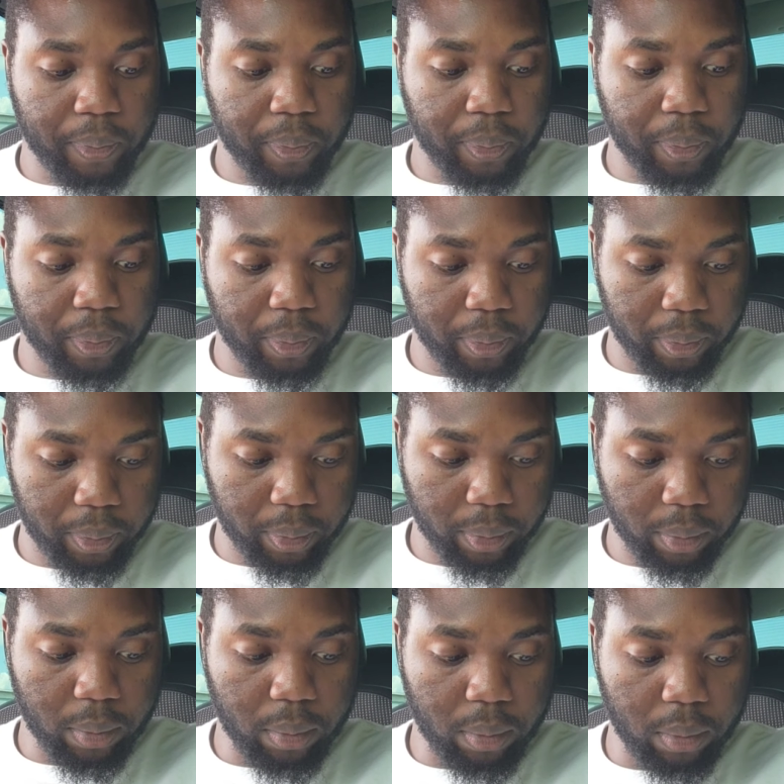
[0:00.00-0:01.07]

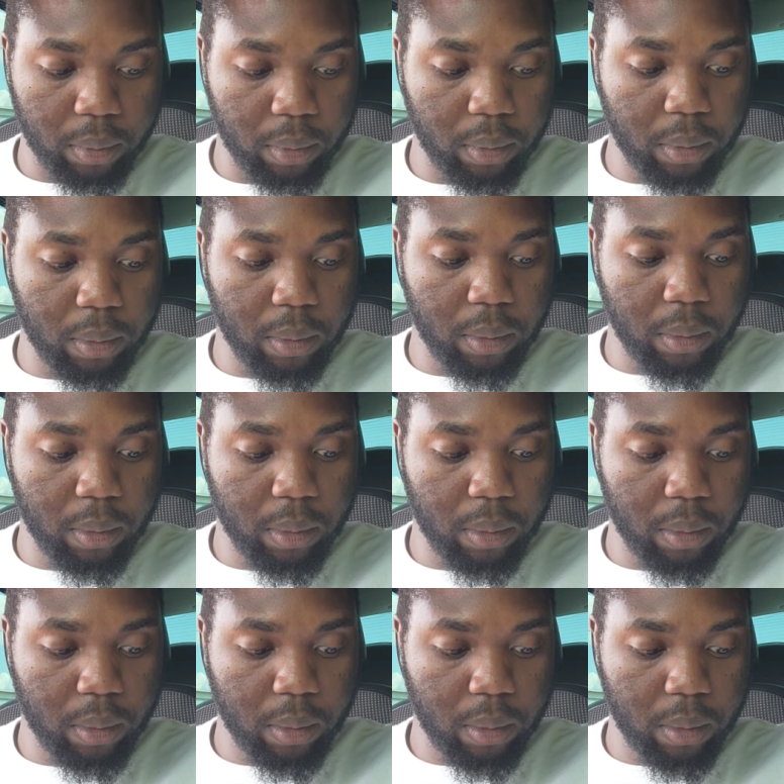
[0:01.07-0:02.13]

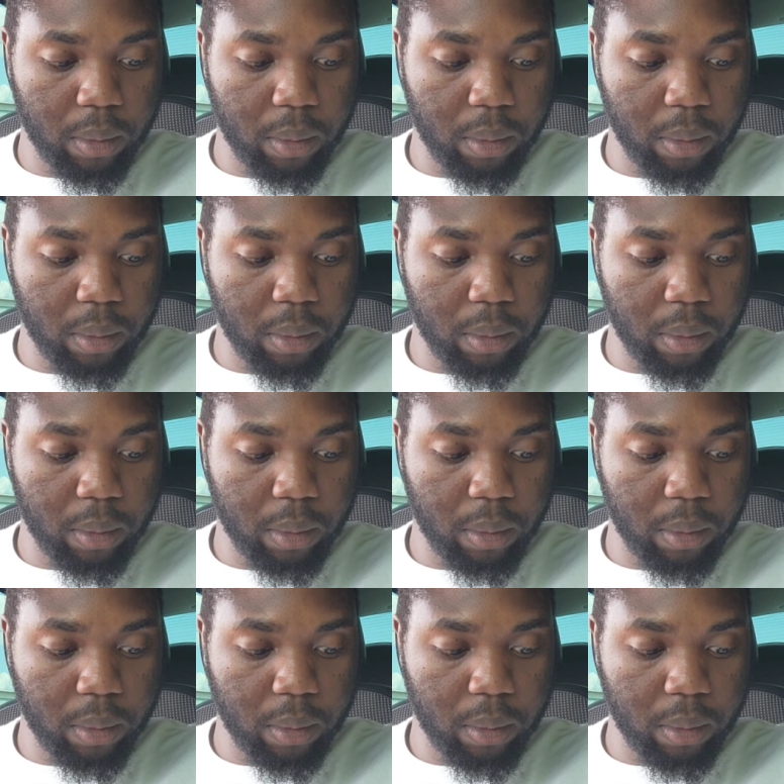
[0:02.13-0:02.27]
Nothing is said.